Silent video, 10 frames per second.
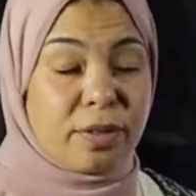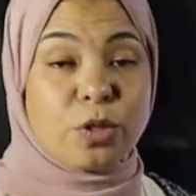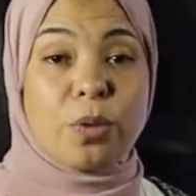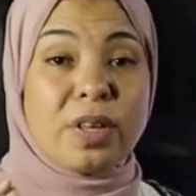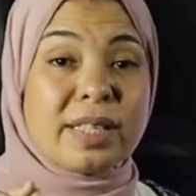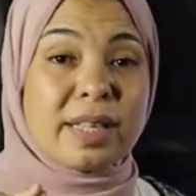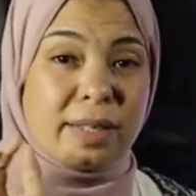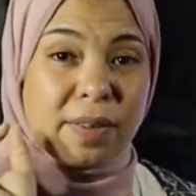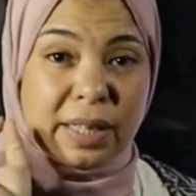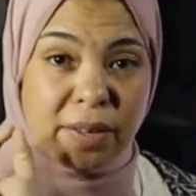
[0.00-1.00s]
So this is
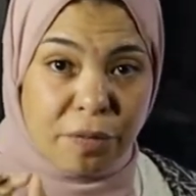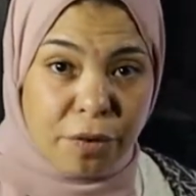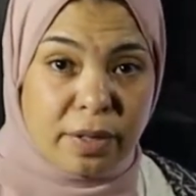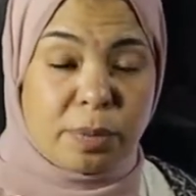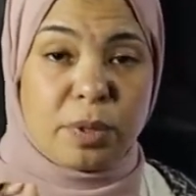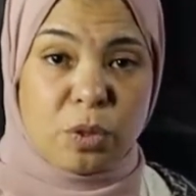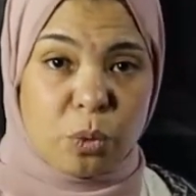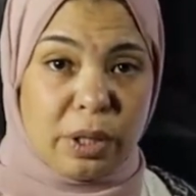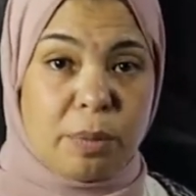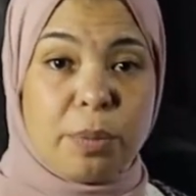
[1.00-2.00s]
the difference
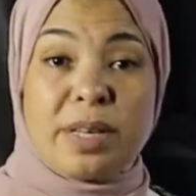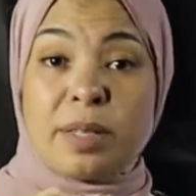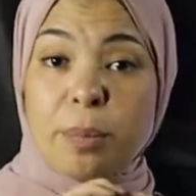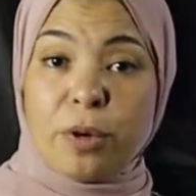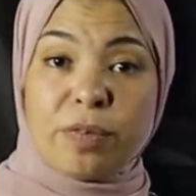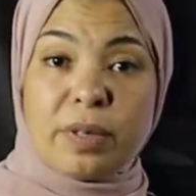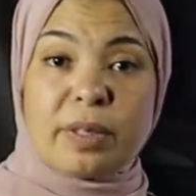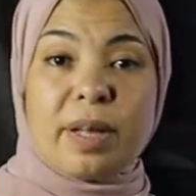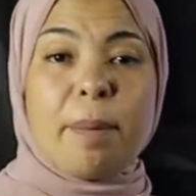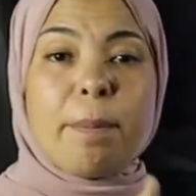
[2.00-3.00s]
between present
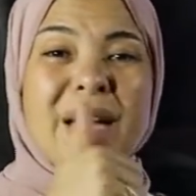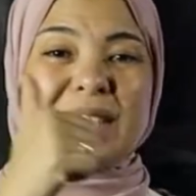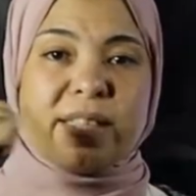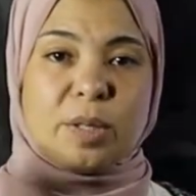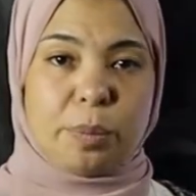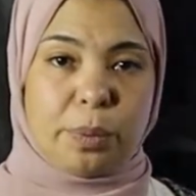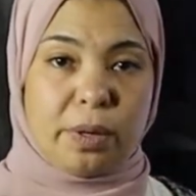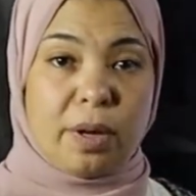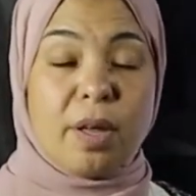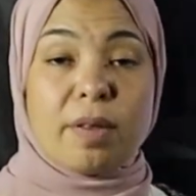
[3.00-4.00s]
perfect and past simple.
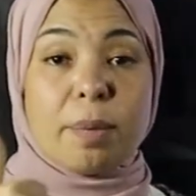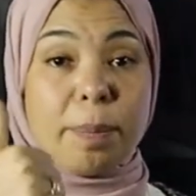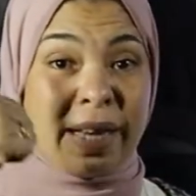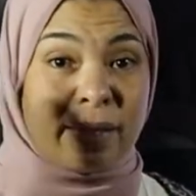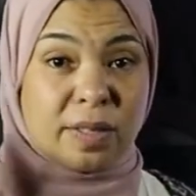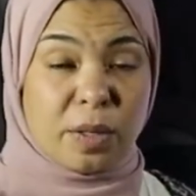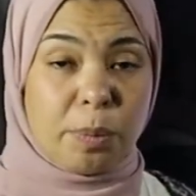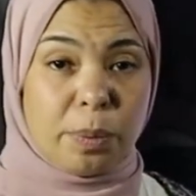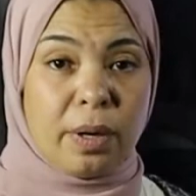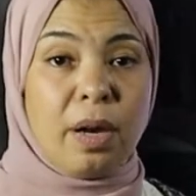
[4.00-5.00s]
The past
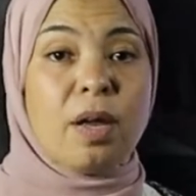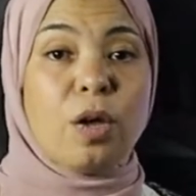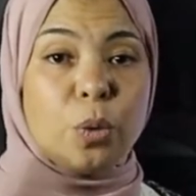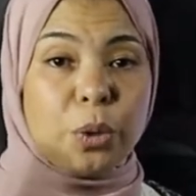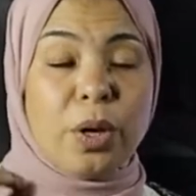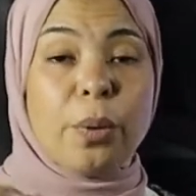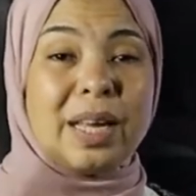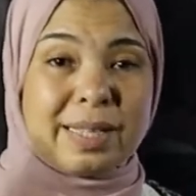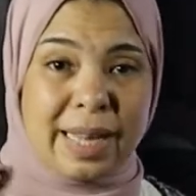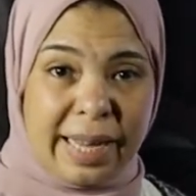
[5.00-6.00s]
simple, we know
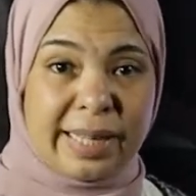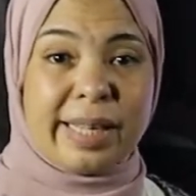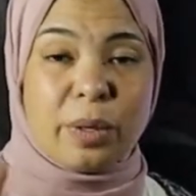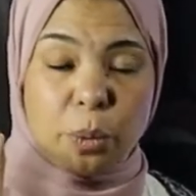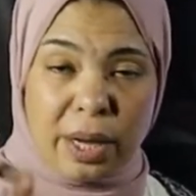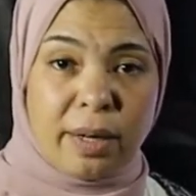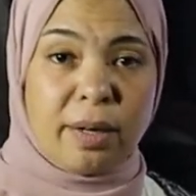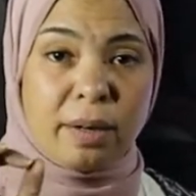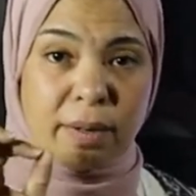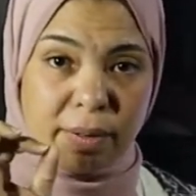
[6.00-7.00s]
exactly when
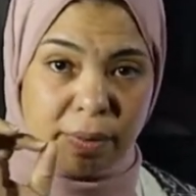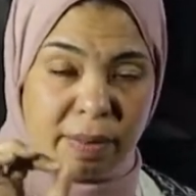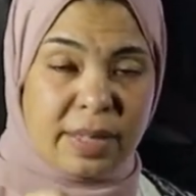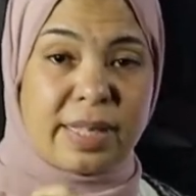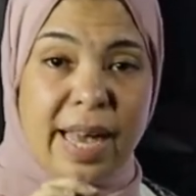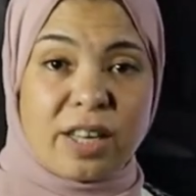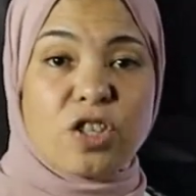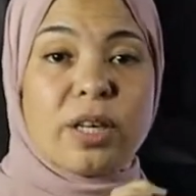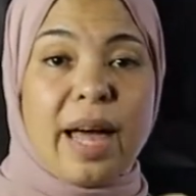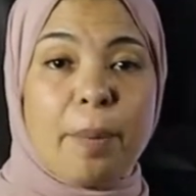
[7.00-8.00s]
this
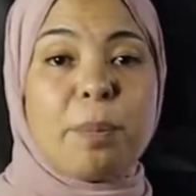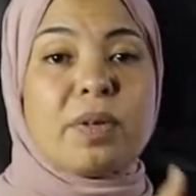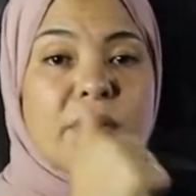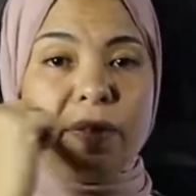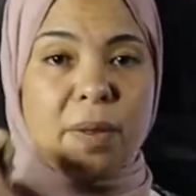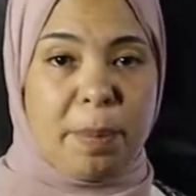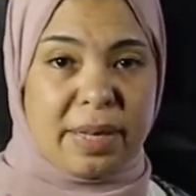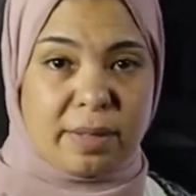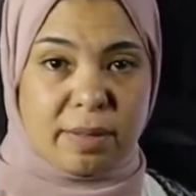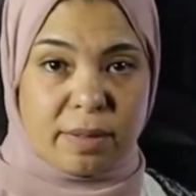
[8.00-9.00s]
action happened in the
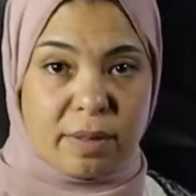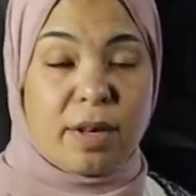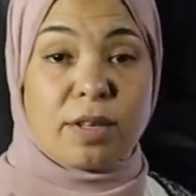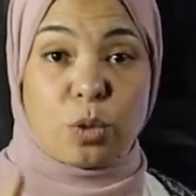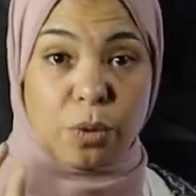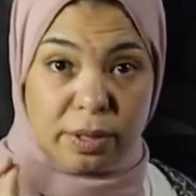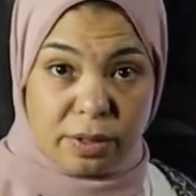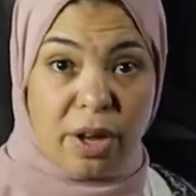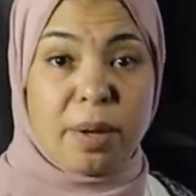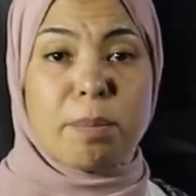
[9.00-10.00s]
past. So the
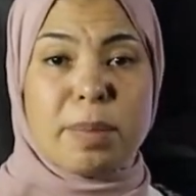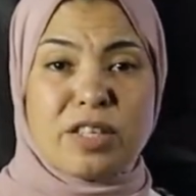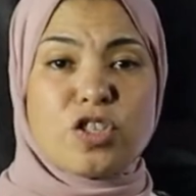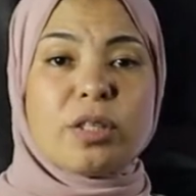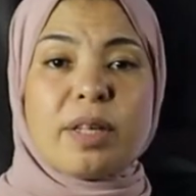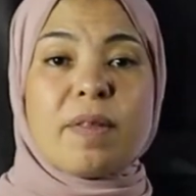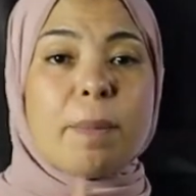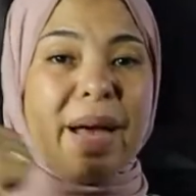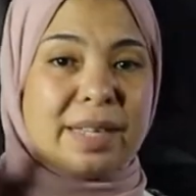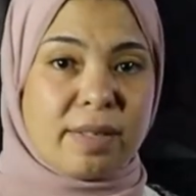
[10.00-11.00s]
time mentioned in the
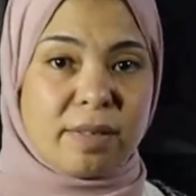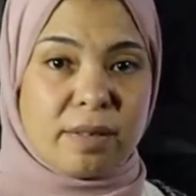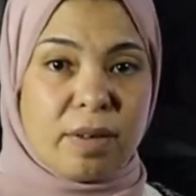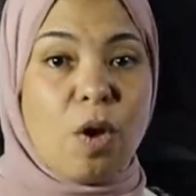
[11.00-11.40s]
past.